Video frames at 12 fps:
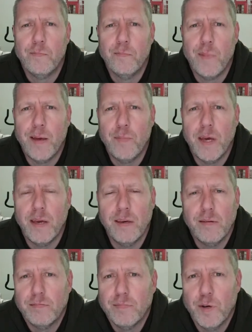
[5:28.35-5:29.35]

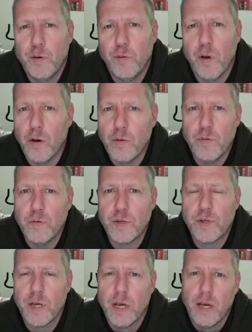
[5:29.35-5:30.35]
Maybe, who
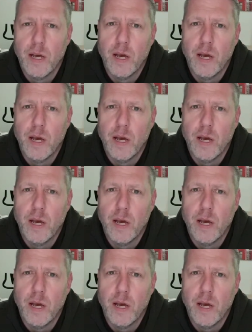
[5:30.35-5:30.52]
knows